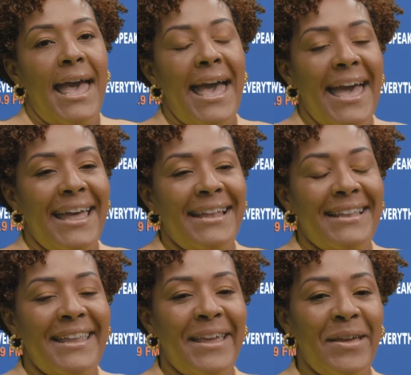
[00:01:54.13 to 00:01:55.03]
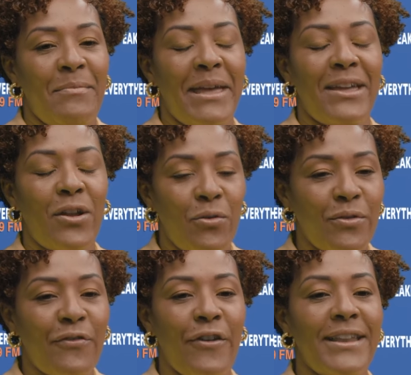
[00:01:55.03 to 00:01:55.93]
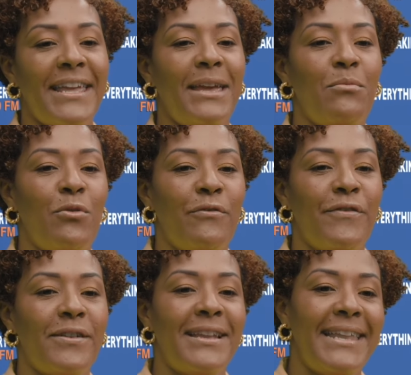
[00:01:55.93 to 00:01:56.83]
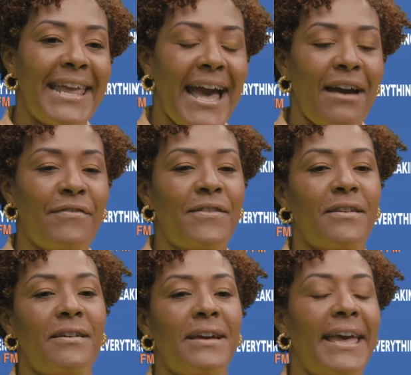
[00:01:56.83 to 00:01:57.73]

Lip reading: And my close friend came over the day after,